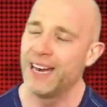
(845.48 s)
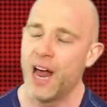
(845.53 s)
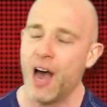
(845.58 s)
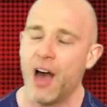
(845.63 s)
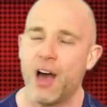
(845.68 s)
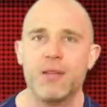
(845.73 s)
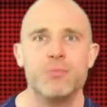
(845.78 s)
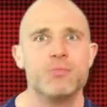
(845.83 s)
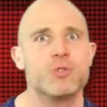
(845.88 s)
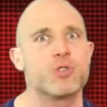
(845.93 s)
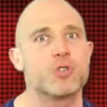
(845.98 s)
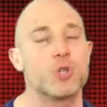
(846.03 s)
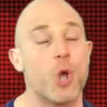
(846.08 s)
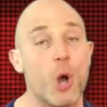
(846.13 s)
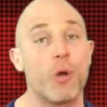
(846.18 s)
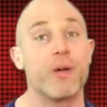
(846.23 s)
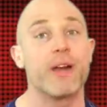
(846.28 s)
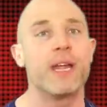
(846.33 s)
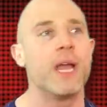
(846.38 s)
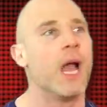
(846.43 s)
I'm
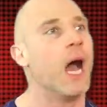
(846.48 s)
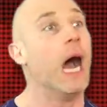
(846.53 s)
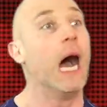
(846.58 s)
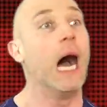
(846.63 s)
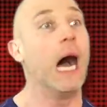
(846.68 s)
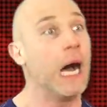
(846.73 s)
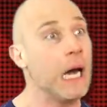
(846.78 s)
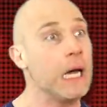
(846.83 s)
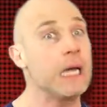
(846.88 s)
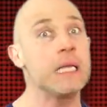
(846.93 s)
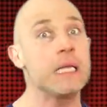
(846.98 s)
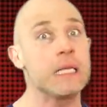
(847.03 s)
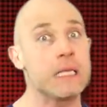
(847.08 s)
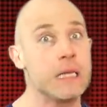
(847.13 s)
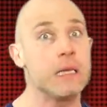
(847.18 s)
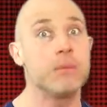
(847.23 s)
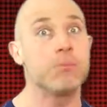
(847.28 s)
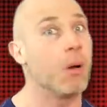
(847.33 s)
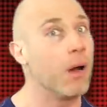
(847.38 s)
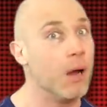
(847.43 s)
sorry, I
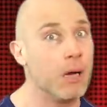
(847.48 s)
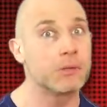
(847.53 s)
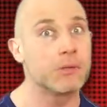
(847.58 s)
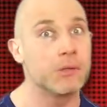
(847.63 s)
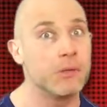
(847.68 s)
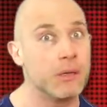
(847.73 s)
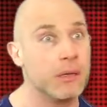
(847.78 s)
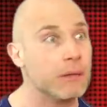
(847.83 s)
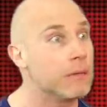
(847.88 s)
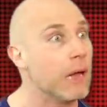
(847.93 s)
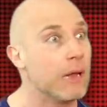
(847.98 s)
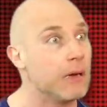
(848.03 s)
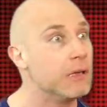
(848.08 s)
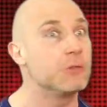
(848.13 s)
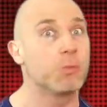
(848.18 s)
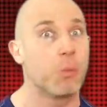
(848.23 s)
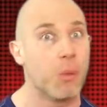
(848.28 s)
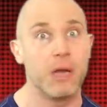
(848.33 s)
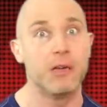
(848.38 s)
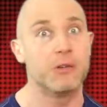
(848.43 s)
think personally that
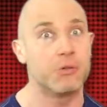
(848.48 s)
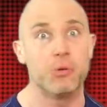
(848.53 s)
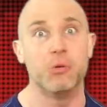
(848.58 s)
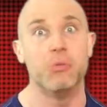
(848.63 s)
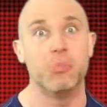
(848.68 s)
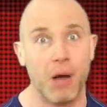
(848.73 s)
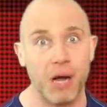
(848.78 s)
is way too